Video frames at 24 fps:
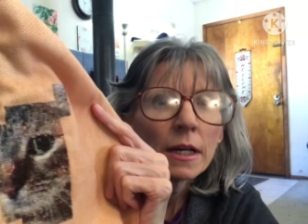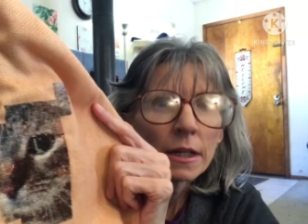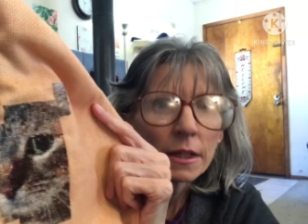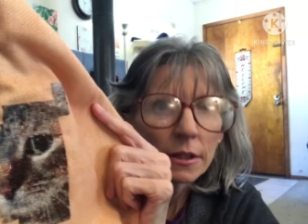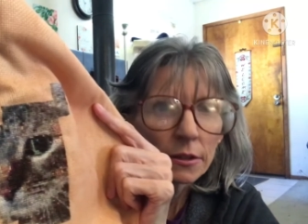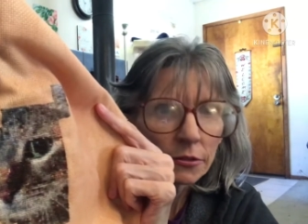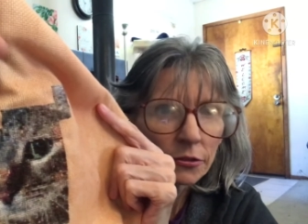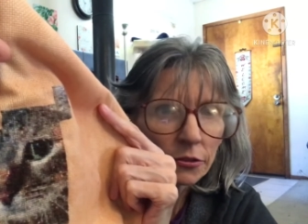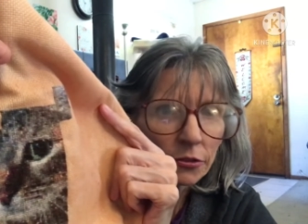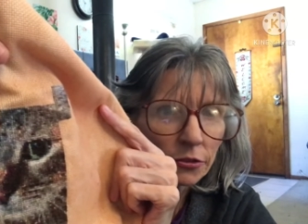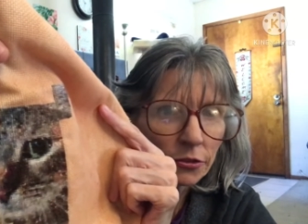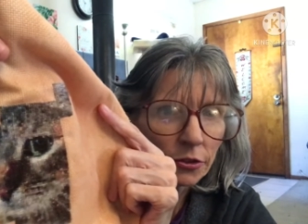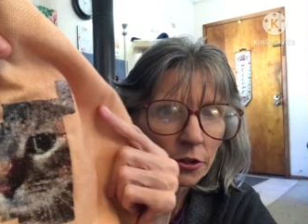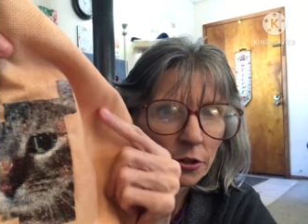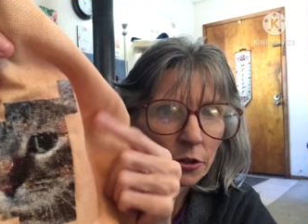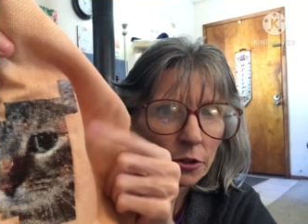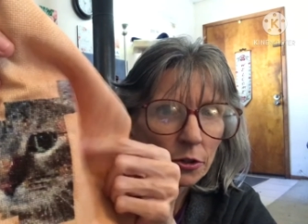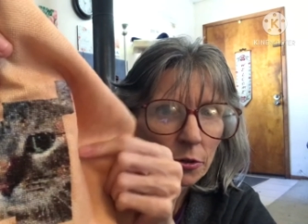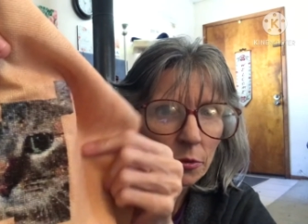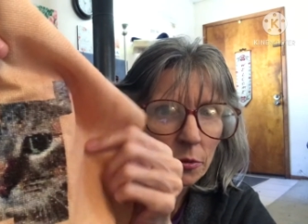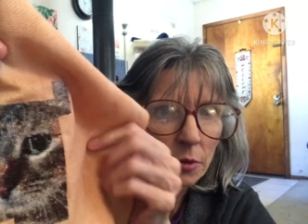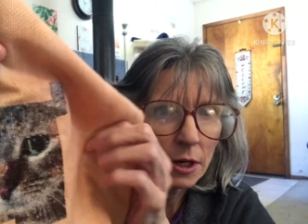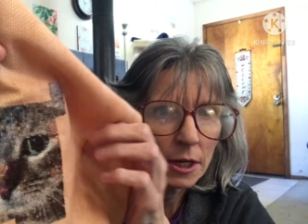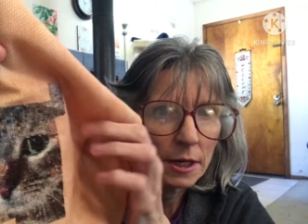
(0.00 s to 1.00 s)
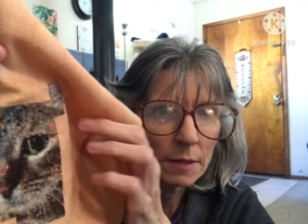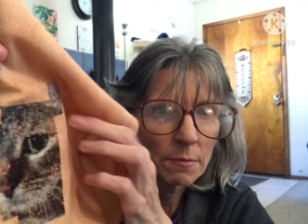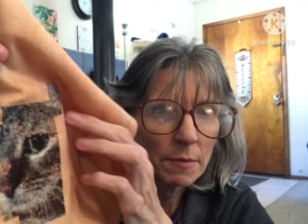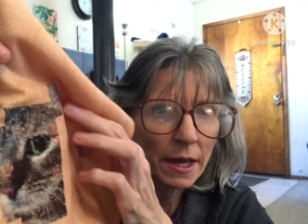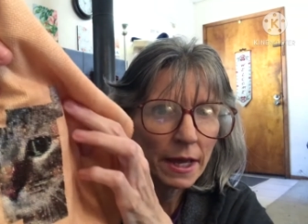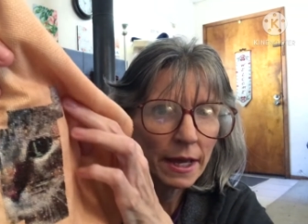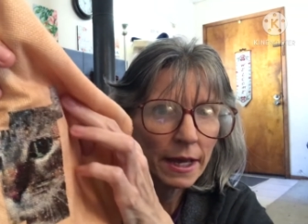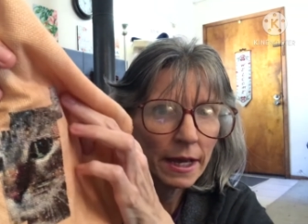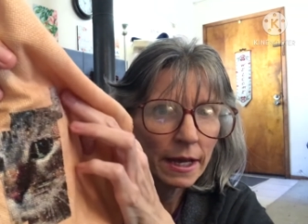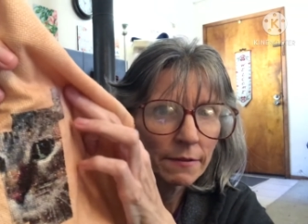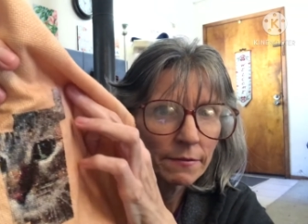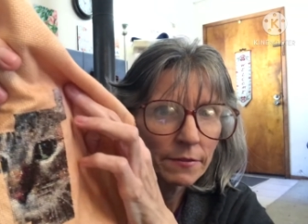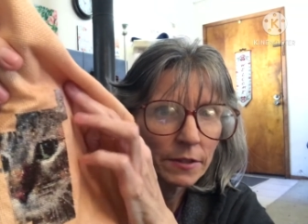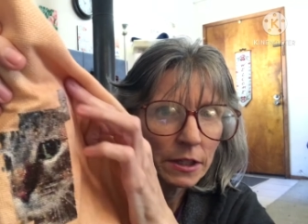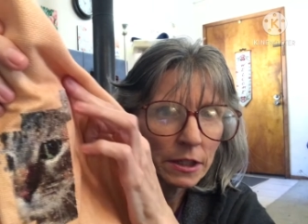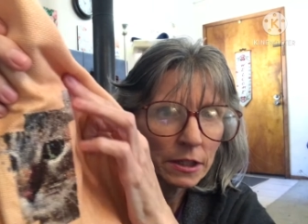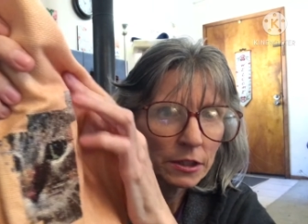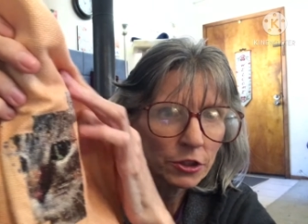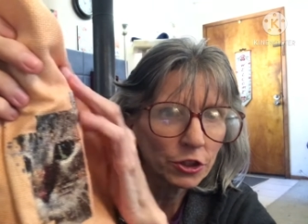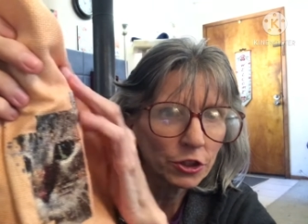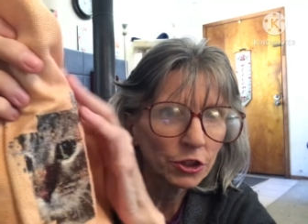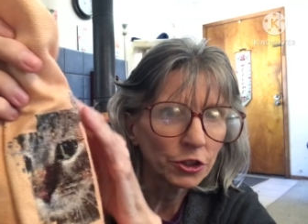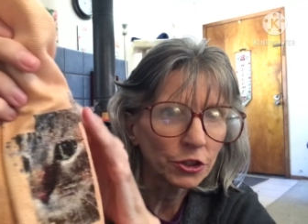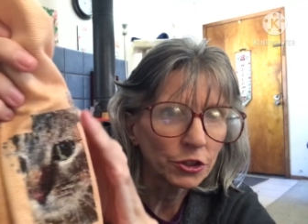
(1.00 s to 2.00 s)
So I'm having
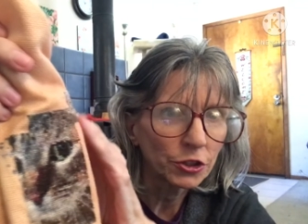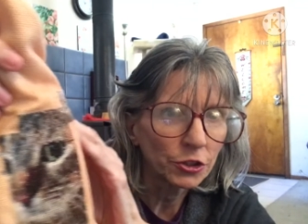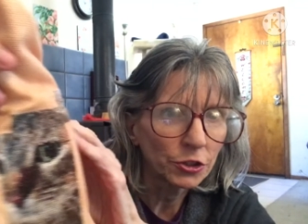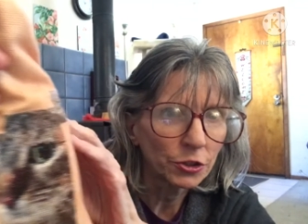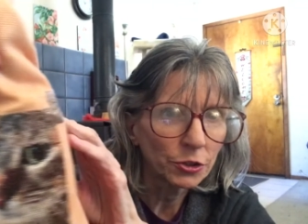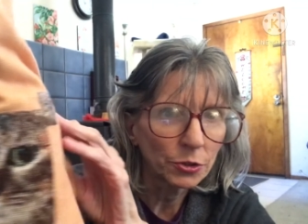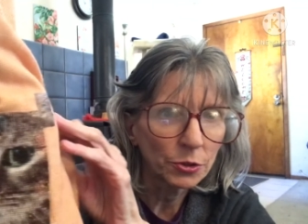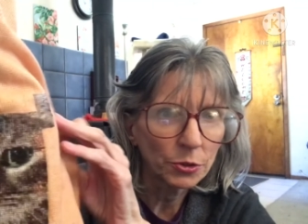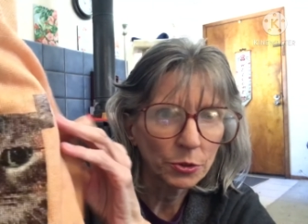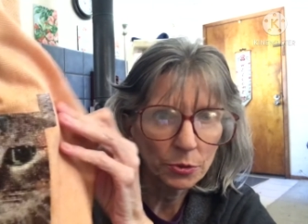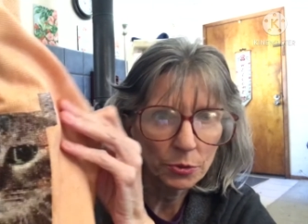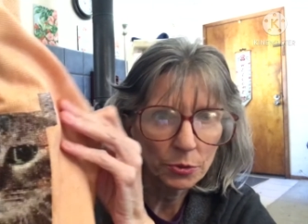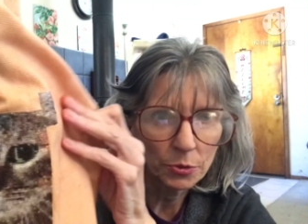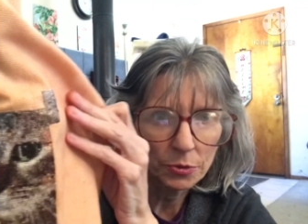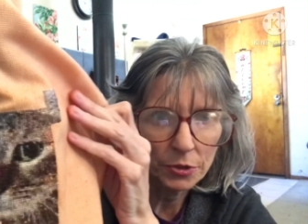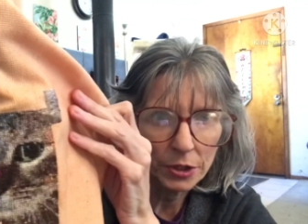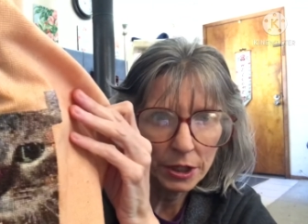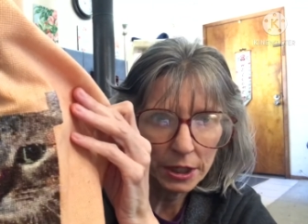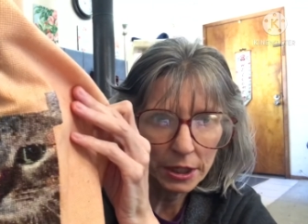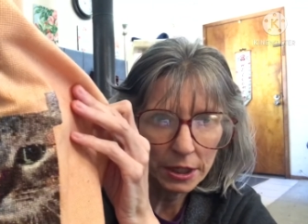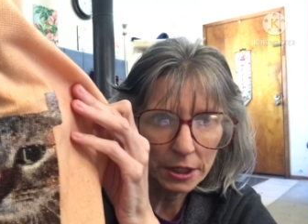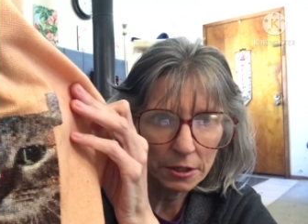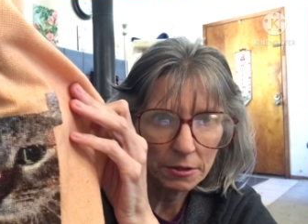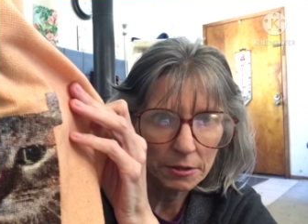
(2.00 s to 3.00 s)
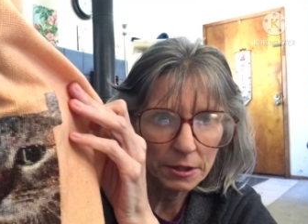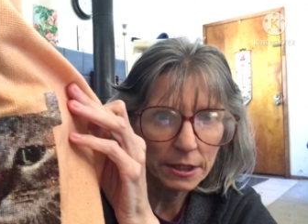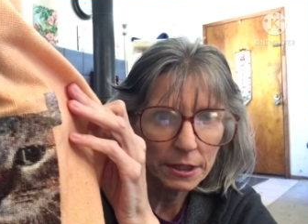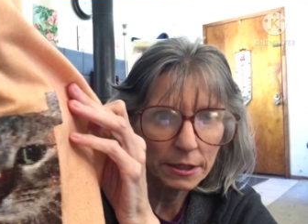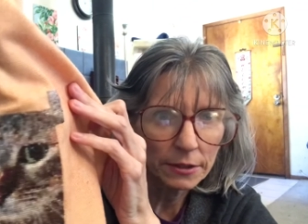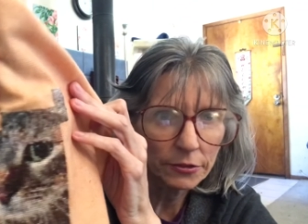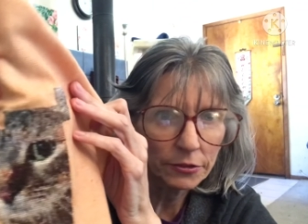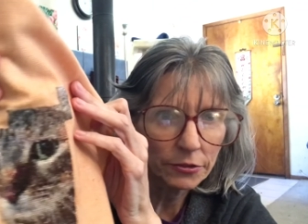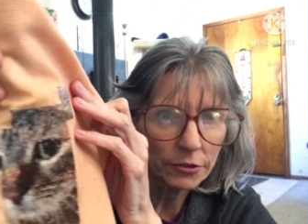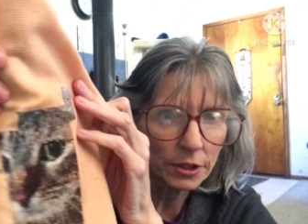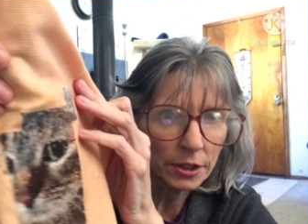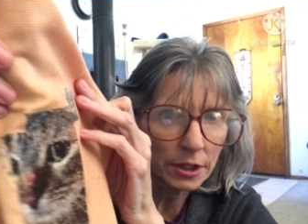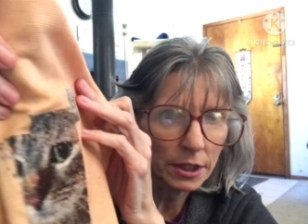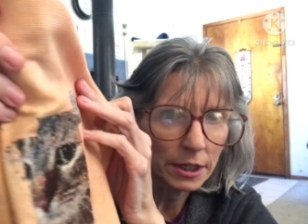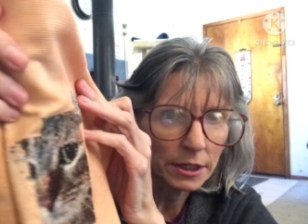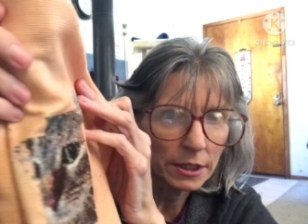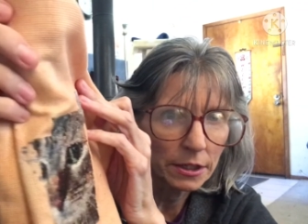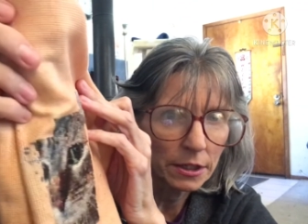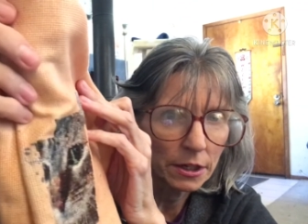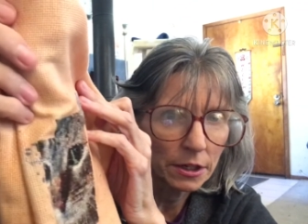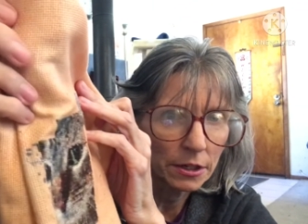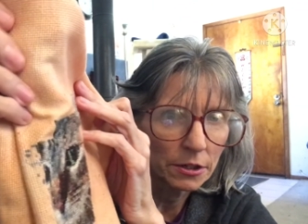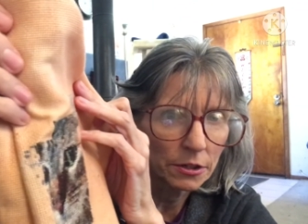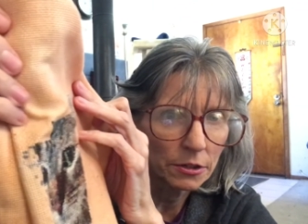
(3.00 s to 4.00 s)
to do the areas that I
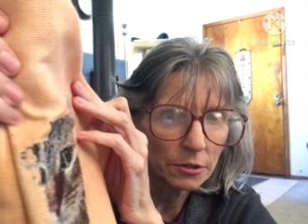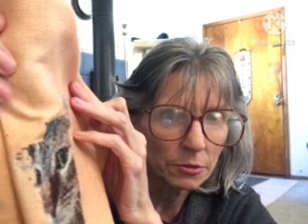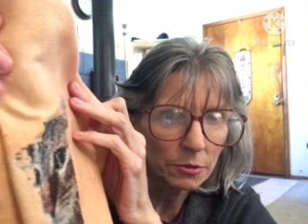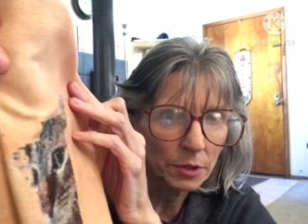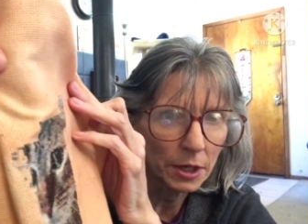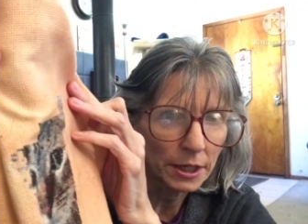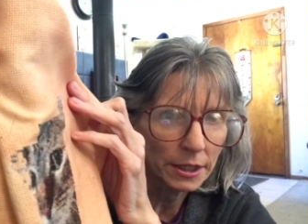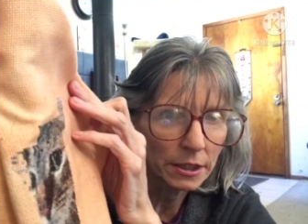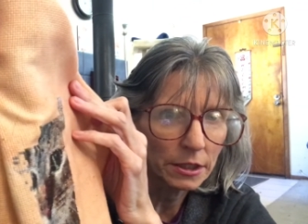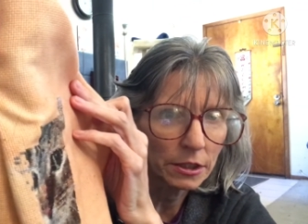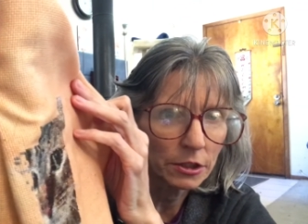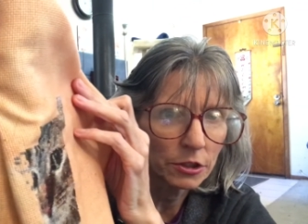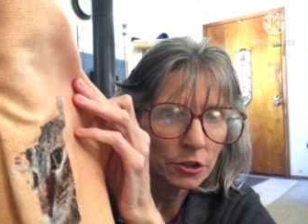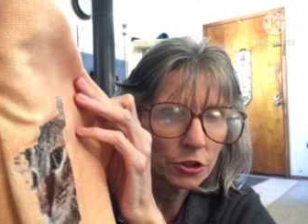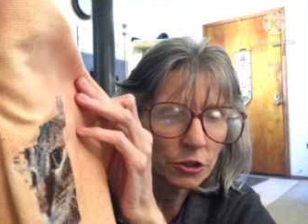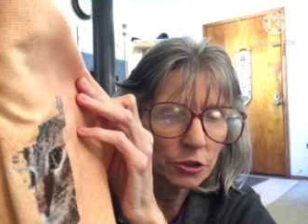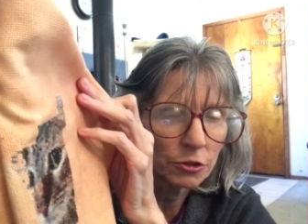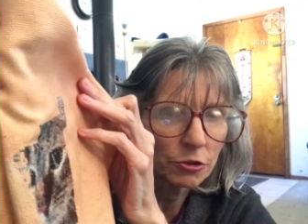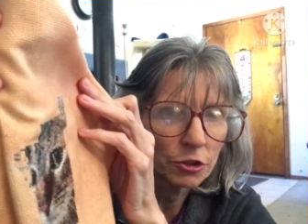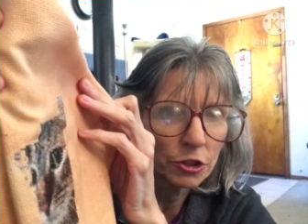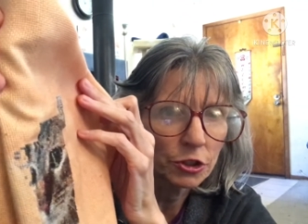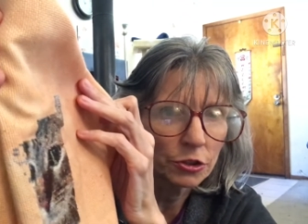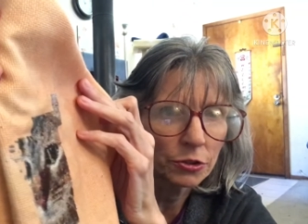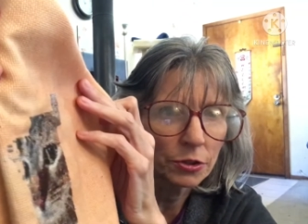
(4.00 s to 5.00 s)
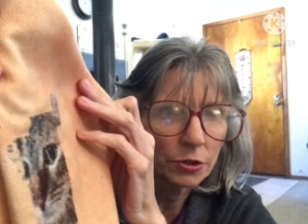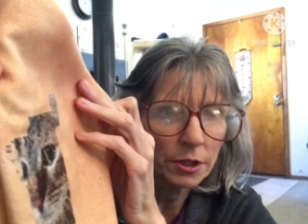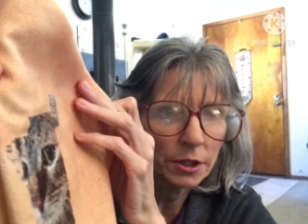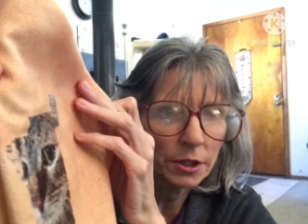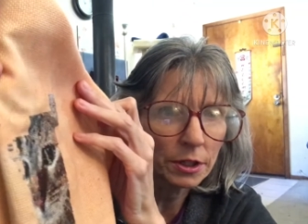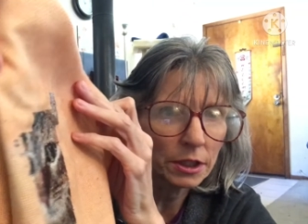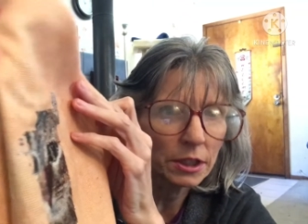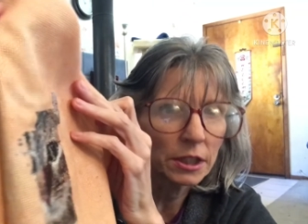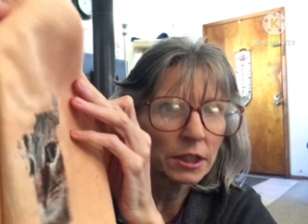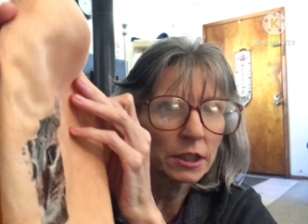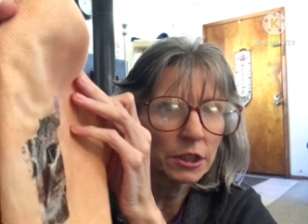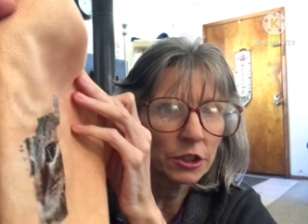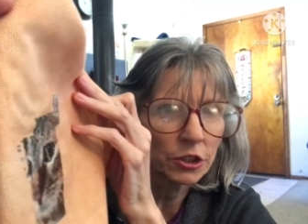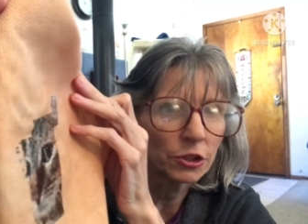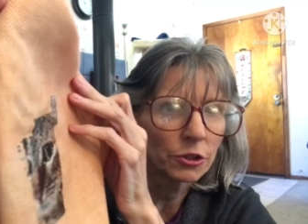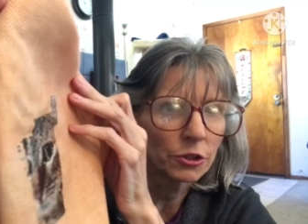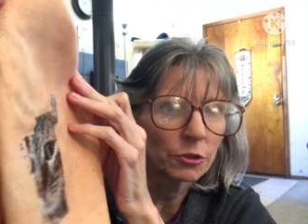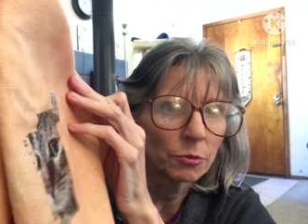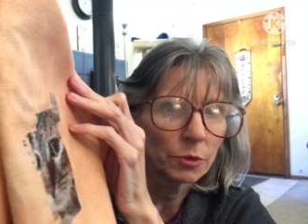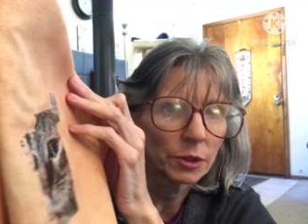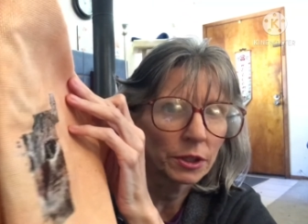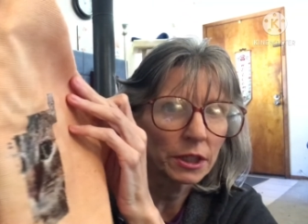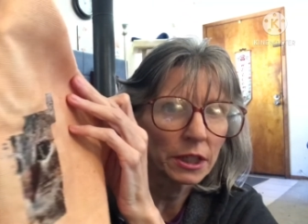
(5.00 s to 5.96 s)
know I can get to with